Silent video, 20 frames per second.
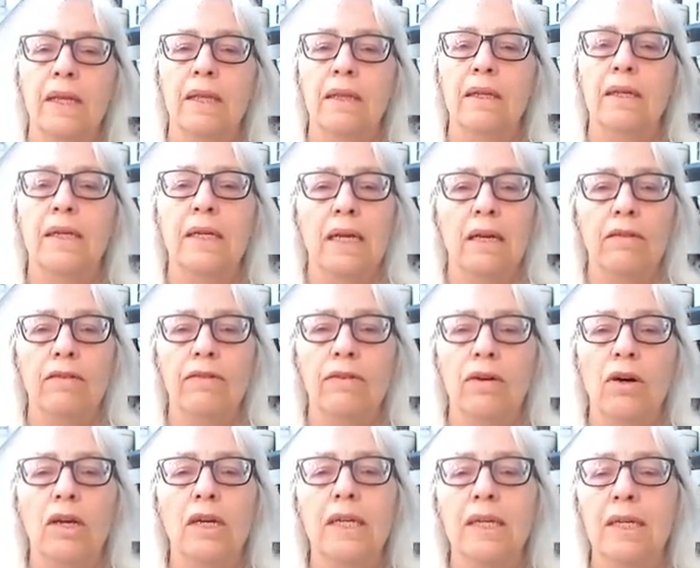The deaf
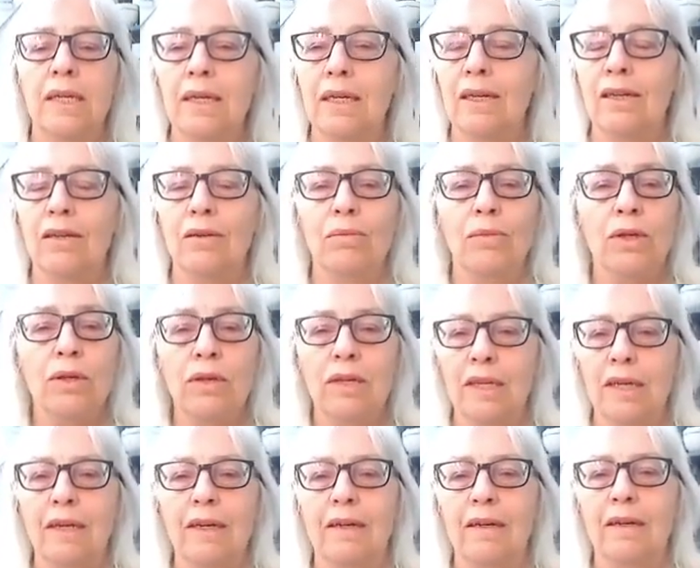are listening to
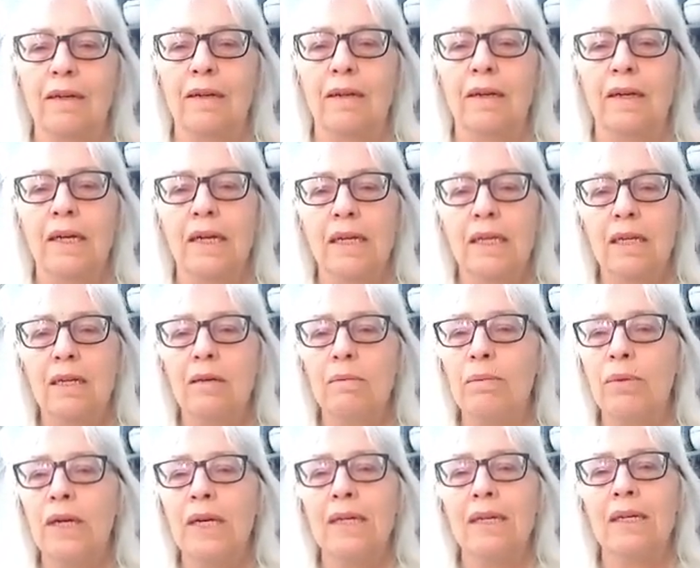music. The
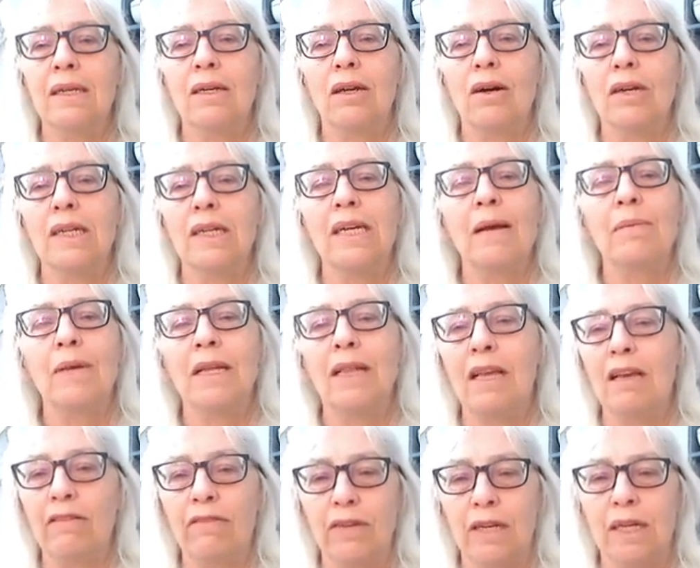depressed are tapping
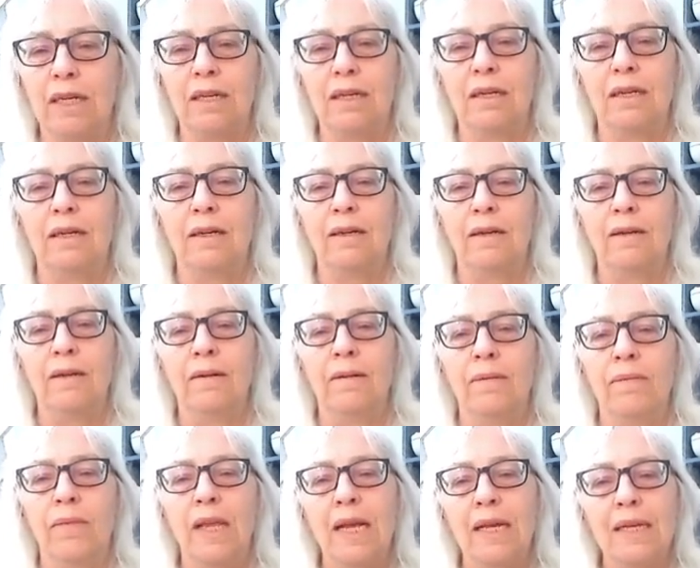their feet.
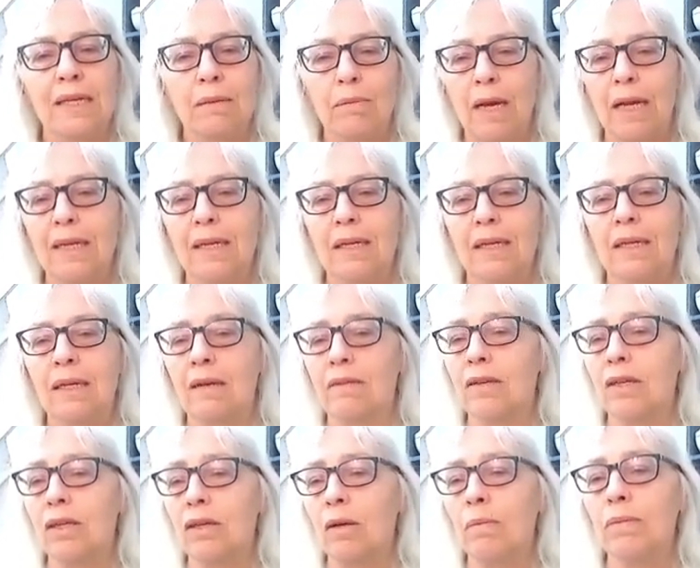The asthmatics have
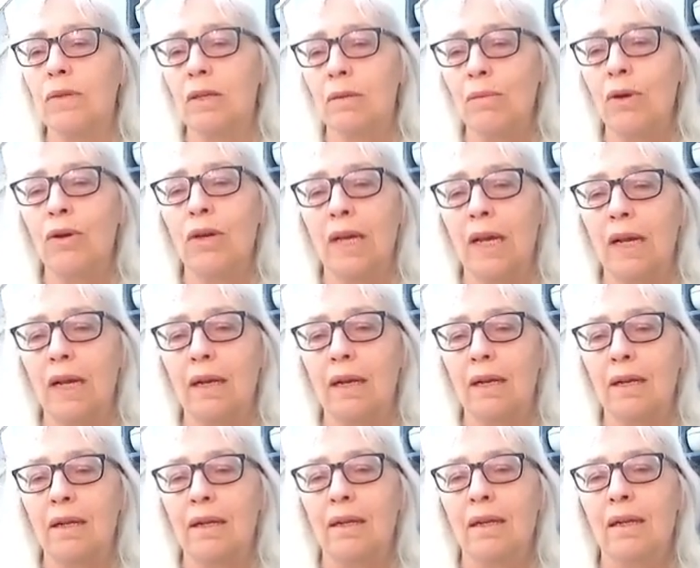stopped smoking.
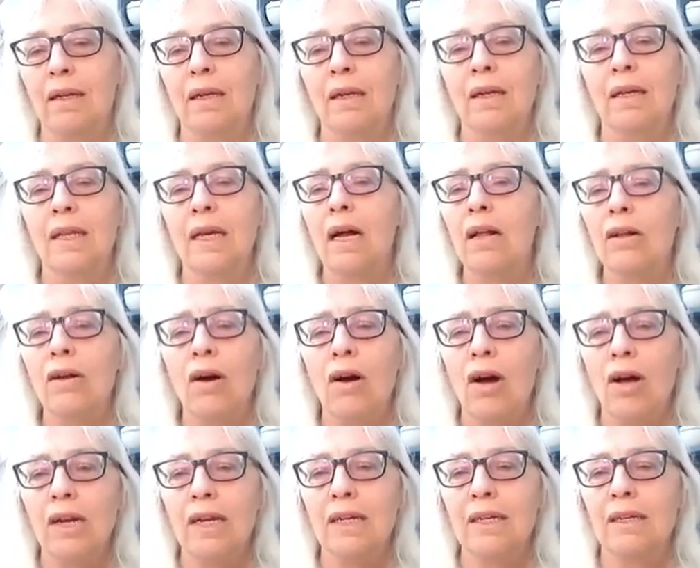The
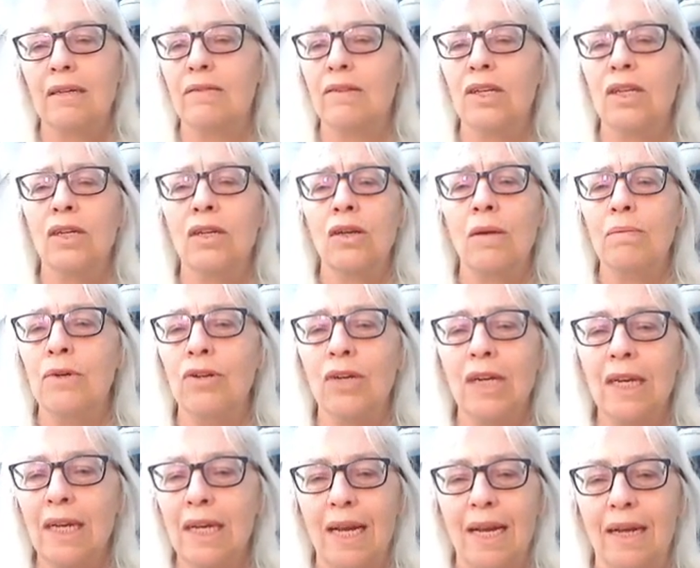alcoholics have stopped
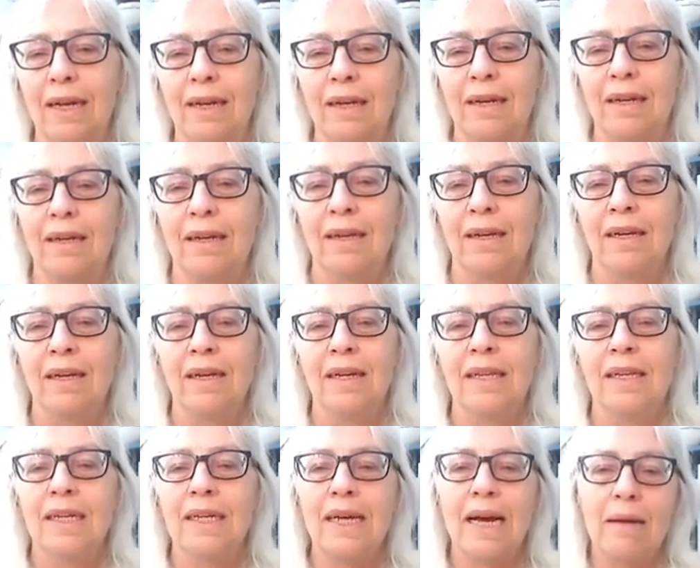drinking.
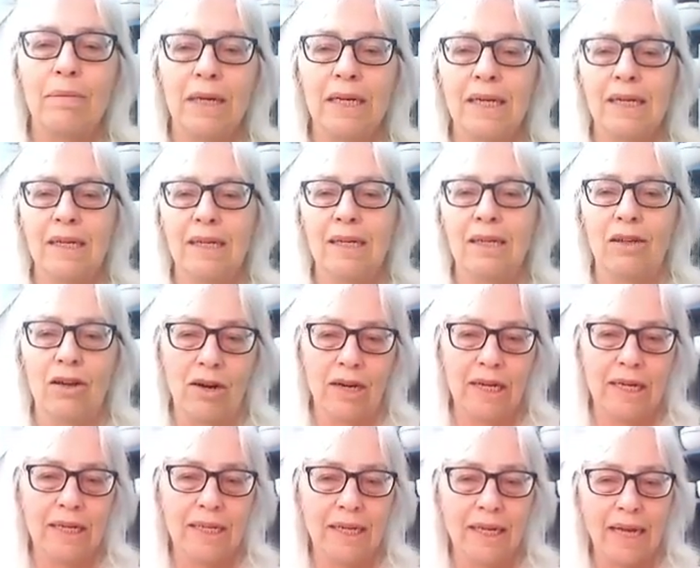The diabetics are
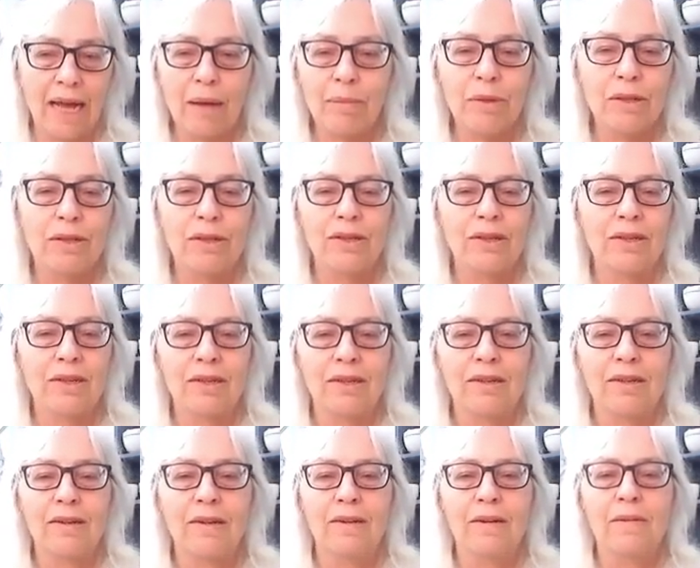eating apples.
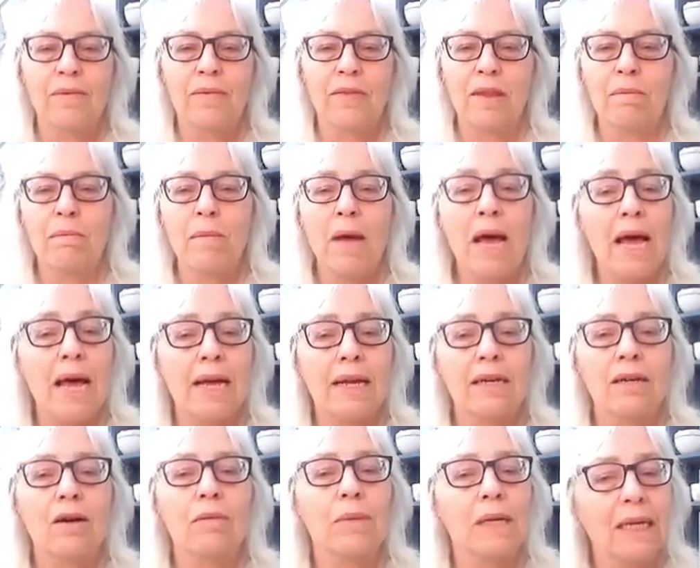The
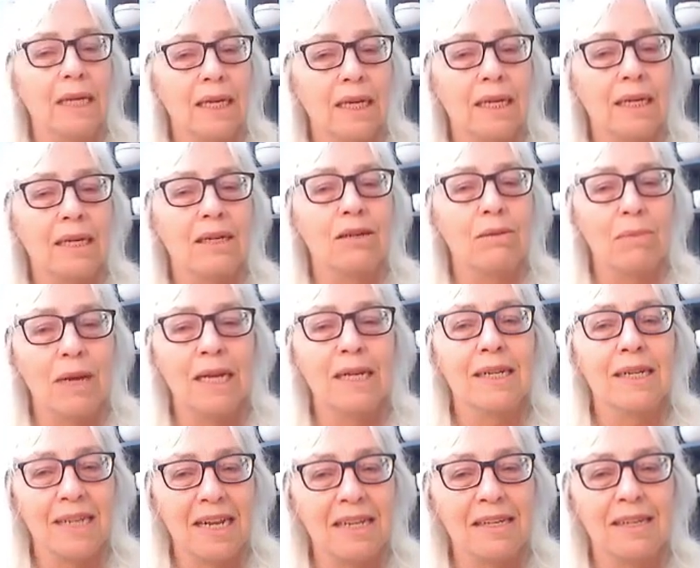mad are beginning to make
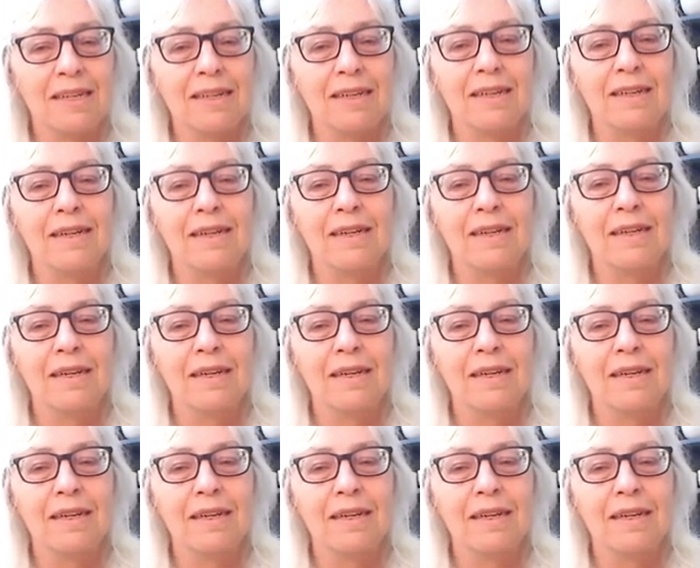sense.